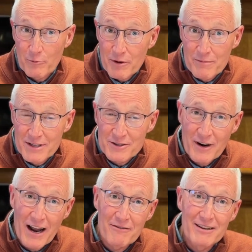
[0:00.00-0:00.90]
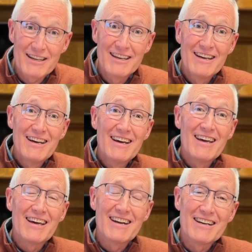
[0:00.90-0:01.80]
We've been traveling,
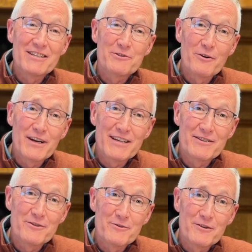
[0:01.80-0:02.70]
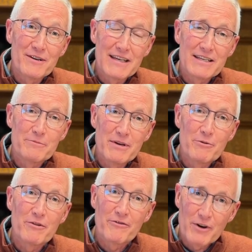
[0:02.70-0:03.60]
and it is great to uh, get to be
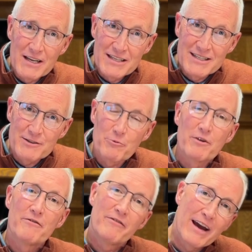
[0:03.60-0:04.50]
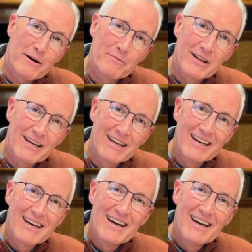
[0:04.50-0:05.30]
with friends, with family,